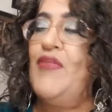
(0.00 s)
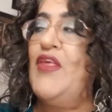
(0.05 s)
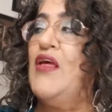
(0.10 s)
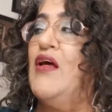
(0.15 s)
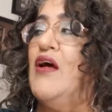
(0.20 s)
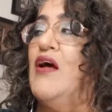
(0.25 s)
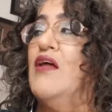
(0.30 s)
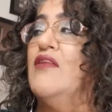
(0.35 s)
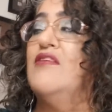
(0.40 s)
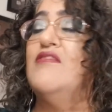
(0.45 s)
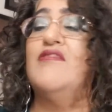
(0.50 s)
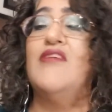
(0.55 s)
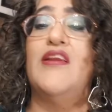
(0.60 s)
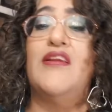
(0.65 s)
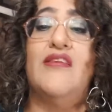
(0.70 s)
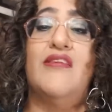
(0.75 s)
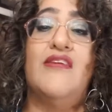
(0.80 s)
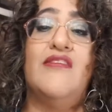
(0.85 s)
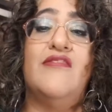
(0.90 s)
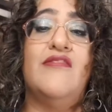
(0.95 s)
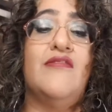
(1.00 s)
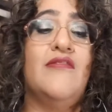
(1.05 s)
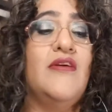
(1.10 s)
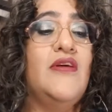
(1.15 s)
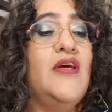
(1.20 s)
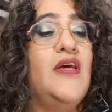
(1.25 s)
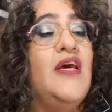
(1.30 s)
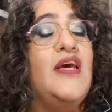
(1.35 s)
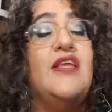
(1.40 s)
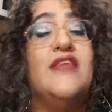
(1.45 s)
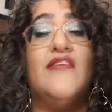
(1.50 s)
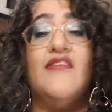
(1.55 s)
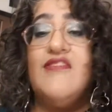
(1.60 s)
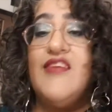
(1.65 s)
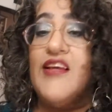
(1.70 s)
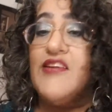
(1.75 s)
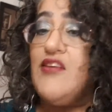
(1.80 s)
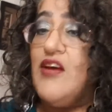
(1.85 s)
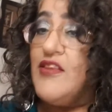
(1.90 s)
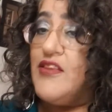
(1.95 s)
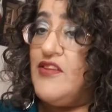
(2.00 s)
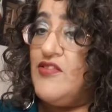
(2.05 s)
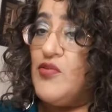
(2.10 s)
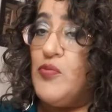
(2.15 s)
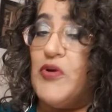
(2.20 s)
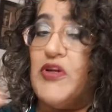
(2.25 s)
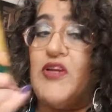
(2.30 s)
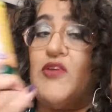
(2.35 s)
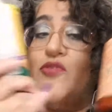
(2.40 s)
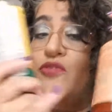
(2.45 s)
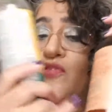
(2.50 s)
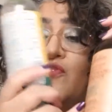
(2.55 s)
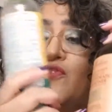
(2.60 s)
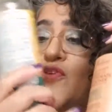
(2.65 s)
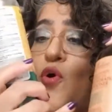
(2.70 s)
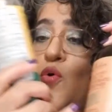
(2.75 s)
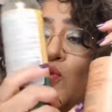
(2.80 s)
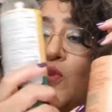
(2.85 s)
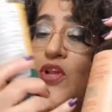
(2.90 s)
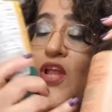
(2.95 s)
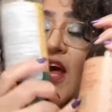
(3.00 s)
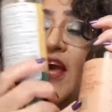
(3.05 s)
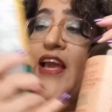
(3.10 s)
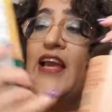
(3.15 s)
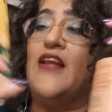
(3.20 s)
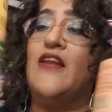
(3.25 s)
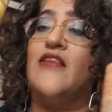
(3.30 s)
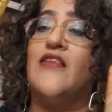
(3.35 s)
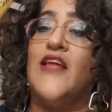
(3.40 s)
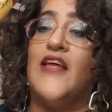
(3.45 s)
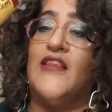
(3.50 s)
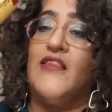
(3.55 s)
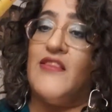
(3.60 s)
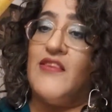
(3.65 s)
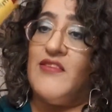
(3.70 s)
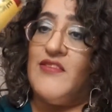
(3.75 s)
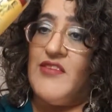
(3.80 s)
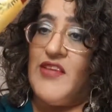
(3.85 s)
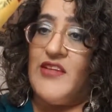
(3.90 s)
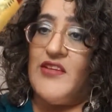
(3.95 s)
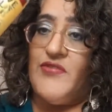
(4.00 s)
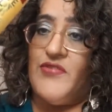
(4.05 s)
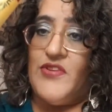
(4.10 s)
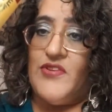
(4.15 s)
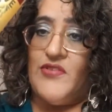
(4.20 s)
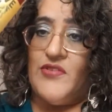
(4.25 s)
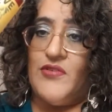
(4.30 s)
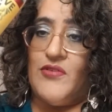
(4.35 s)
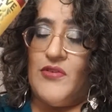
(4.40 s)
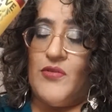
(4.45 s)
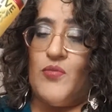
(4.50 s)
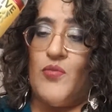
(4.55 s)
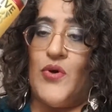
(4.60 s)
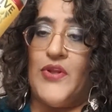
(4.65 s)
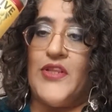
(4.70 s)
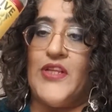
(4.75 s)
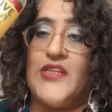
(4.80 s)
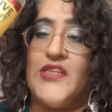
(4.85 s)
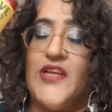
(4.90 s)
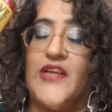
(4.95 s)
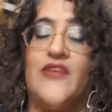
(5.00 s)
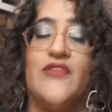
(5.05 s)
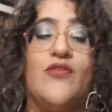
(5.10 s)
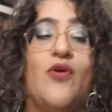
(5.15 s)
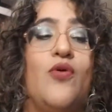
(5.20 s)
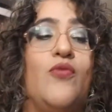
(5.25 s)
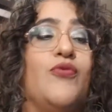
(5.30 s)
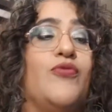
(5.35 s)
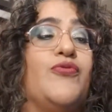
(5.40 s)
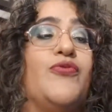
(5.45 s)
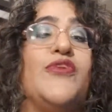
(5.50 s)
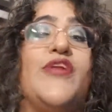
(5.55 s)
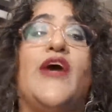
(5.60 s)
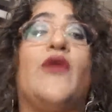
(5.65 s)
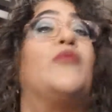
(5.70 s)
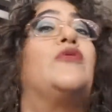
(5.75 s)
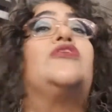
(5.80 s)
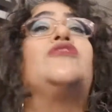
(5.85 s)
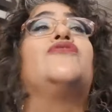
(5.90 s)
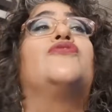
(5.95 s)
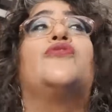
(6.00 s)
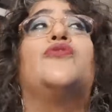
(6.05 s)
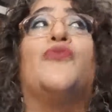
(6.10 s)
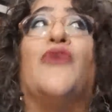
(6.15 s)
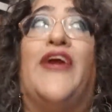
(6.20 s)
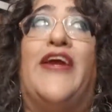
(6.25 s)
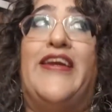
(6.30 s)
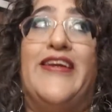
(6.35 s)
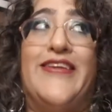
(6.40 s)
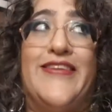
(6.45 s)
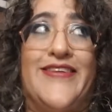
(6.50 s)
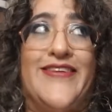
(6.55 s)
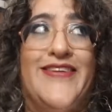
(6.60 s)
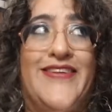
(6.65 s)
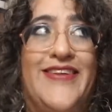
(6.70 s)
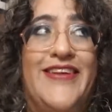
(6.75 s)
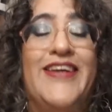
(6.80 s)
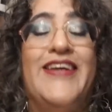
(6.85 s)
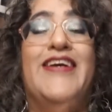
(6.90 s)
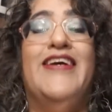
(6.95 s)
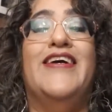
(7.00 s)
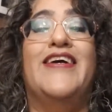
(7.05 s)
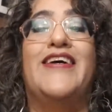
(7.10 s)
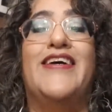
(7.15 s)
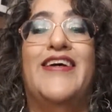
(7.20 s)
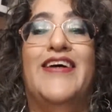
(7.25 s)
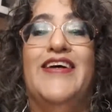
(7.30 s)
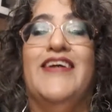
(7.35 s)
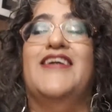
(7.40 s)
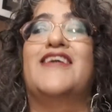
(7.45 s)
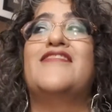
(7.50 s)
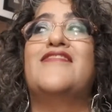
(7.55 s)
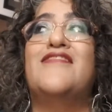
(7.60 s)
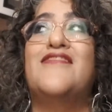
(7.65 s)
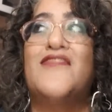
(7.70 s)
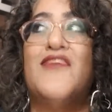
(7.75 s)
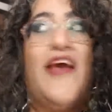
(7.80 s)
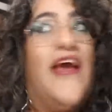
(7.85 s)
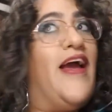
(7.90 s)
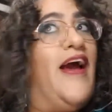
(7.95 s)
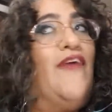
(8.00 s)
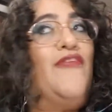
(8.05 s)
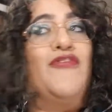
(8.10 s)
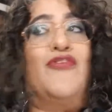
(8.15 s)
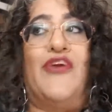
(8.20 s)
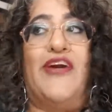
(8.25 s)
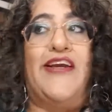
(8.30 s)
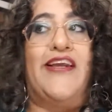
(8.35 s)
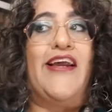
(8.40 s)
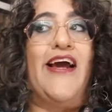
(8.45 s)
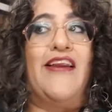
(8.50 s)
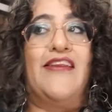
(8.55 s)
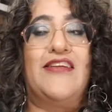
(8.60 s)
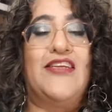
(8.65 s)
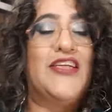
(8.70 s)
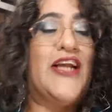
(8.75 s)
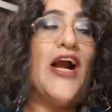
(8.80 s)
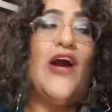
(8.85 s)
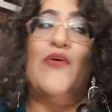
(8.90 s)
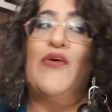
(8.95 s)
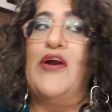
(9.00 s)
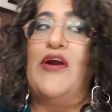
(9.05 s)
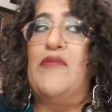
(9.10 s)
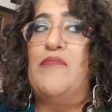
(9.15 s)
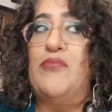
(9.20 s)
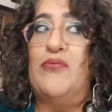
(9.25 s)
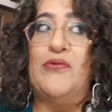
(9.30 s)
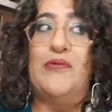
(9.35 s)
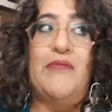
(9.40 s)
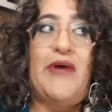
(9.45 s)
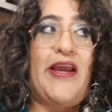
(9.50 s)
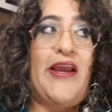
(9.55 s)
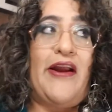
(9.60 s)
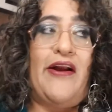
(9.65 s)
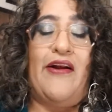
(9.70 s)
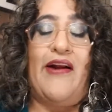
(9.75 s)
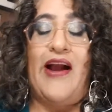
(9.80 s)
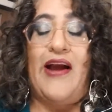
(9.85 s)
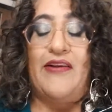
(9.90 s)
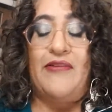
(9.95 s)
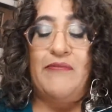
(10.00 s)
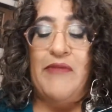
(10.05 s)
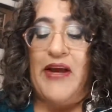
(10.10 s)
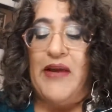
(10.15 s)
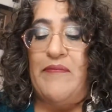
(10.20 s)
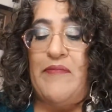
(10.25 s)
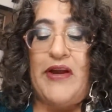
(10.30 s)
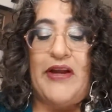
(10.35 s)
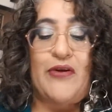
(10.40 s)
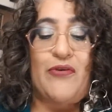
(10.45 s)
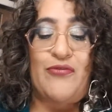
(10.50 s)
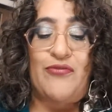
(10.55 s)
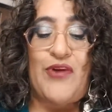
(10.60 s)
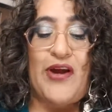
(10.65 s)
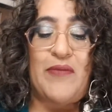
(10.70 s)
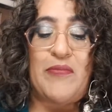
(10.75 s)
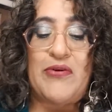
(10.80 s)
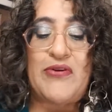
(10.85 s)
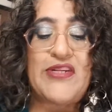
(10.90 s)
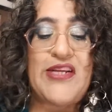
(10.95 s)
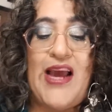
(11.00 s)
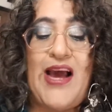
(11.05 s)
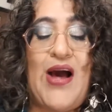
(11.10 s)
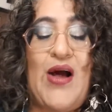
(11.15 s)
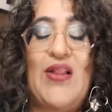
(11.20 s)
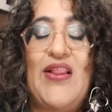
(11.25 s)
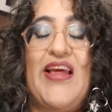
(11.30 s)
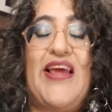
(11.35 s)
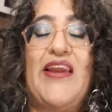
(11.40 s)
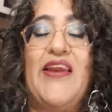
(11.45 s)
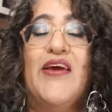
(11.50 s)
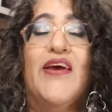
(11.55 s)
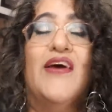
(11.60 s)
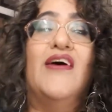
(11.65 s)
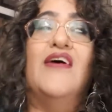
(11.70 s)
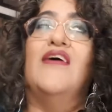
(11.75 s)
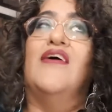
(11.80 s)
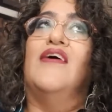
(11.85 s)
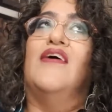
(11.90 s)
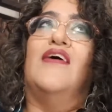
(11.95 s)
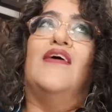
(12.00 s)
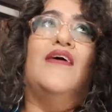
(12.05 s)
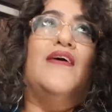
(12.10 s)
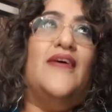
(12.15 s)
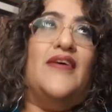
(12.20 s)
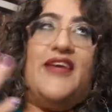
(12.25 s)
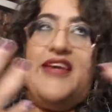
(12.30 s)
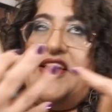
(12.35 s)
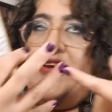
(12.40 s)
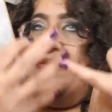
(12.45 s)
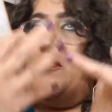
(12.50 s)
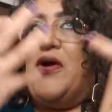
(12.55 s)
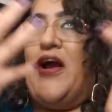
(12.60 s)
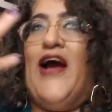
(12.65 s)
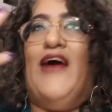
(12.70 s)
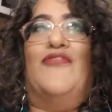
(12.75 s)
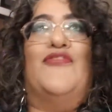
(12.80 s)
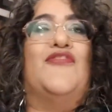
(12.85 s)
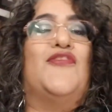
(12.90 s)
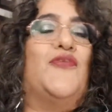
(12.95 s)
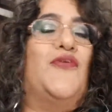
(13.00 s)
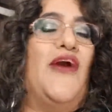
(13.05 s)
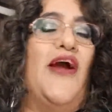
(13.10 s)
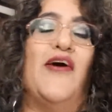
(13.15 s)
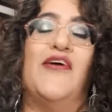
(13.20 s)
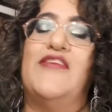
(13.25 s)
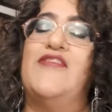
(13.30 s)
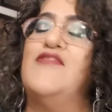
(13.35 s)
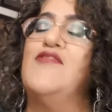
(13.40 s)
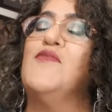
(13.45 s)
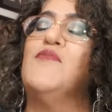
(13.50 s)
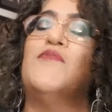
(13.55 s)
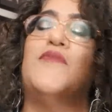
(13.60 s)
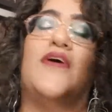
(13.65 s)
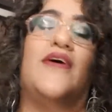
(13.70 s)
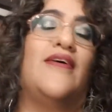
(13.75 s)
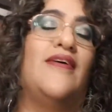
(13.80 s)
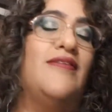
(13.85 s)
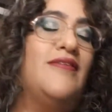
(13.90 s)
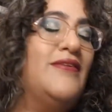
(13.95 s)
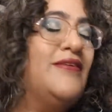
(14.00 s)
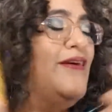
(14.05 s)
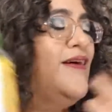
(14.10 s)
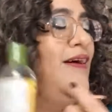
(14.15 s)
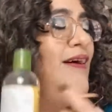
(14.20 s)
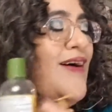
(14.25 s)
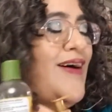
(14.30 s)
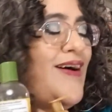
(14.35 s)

The scent on this one is so light that the scent of this is the one that takes over for that, which is great, because after I get out of the shower, I pull my hair out of my microfiber towel and it wraps around. It's, oh God.